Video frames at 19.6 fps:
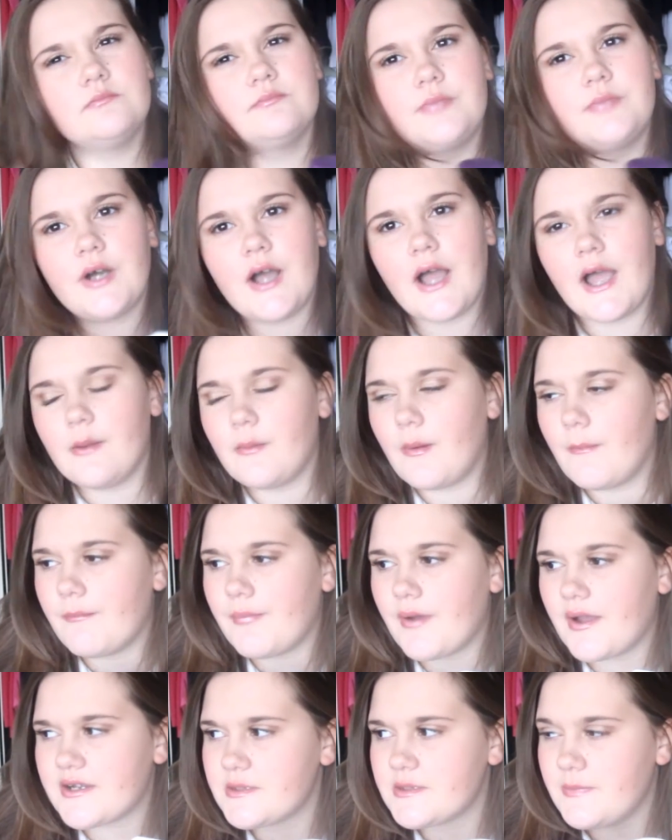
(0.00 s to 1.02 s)
But I went
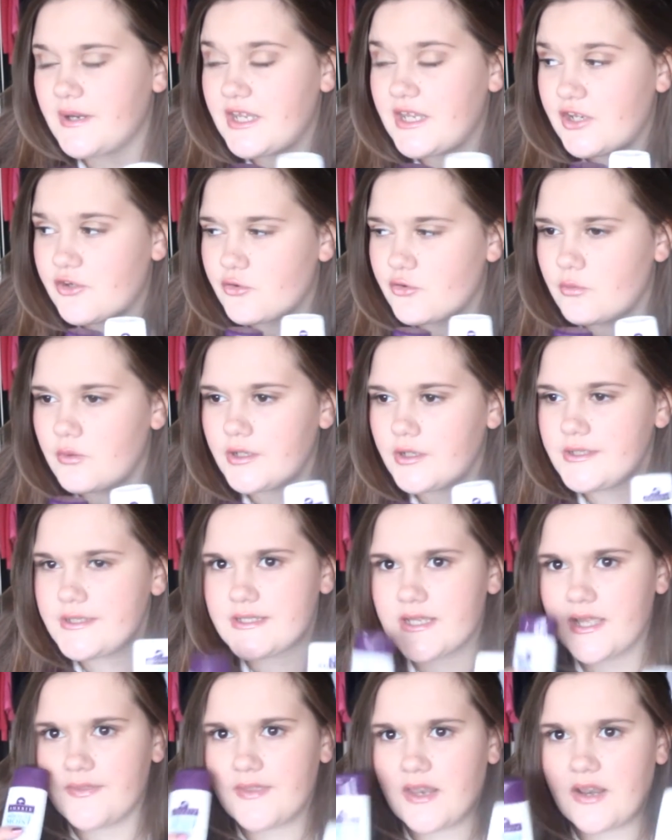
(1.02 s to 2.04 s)
back to my usual ones,
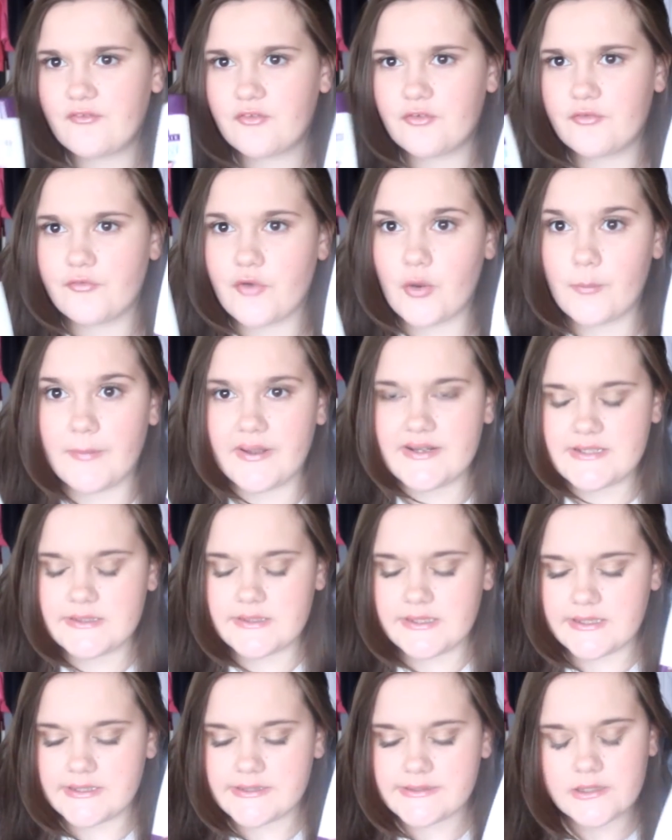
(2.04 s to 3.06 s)
and then I've gone back to
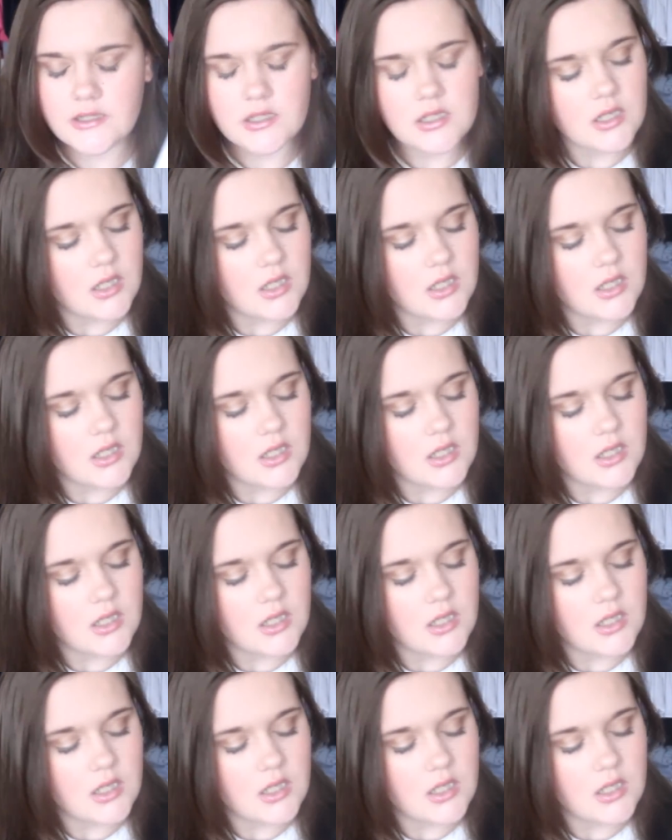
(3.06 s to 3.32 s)
these.